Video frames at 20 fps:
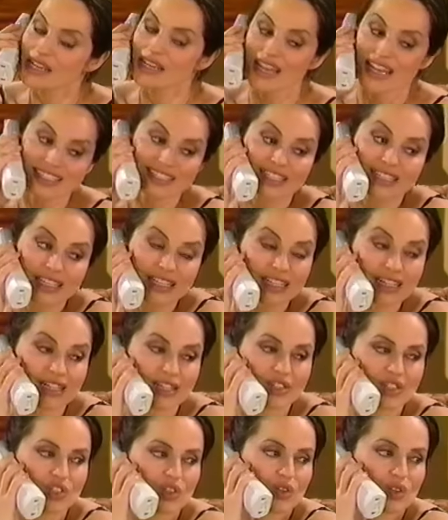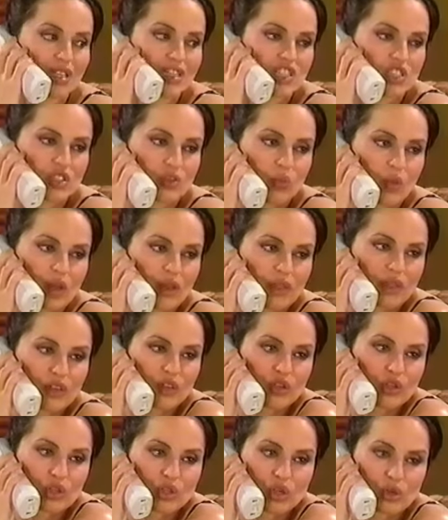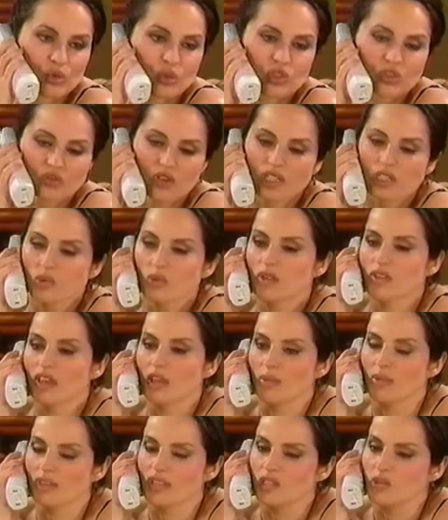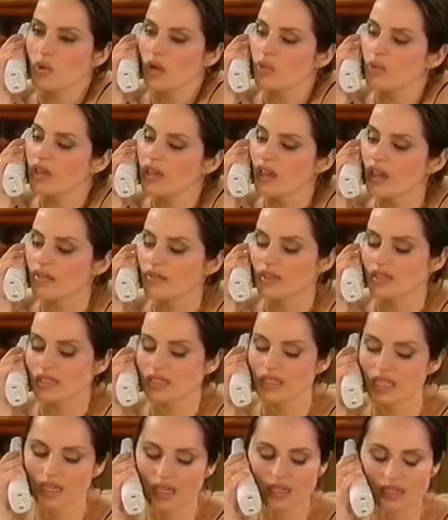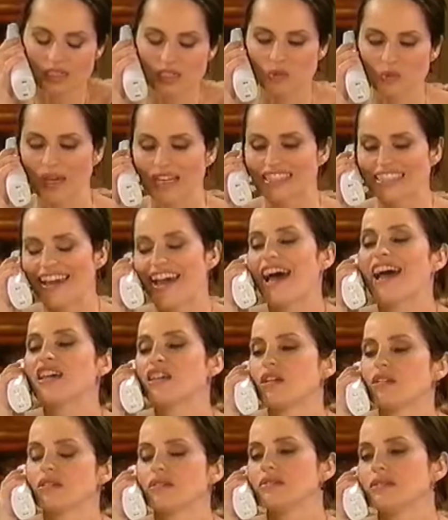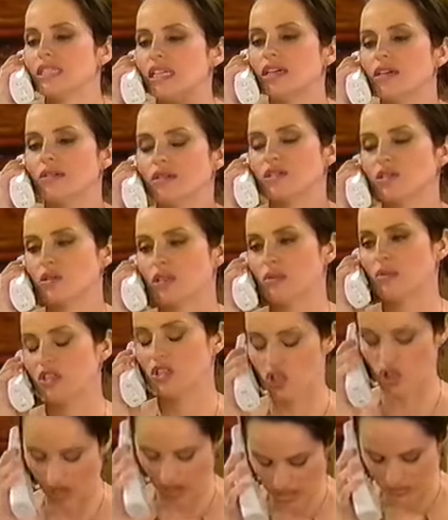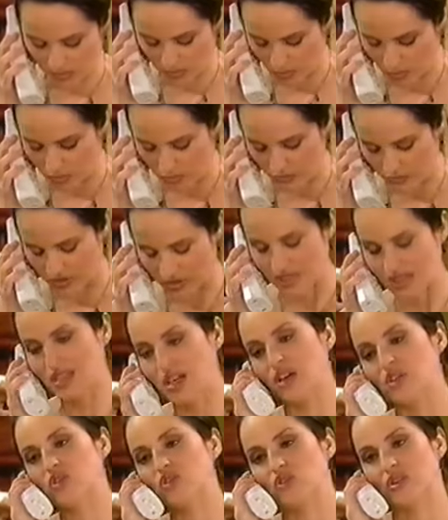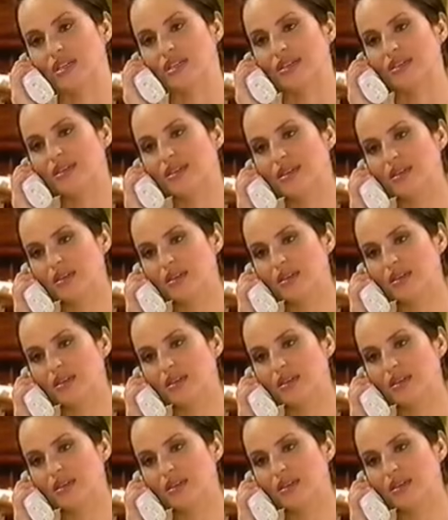Yes, it is. You know, that's the one thing you can always trust with Edmund. That's why we have this spectacular deal. It's going to be a giant boon for this country.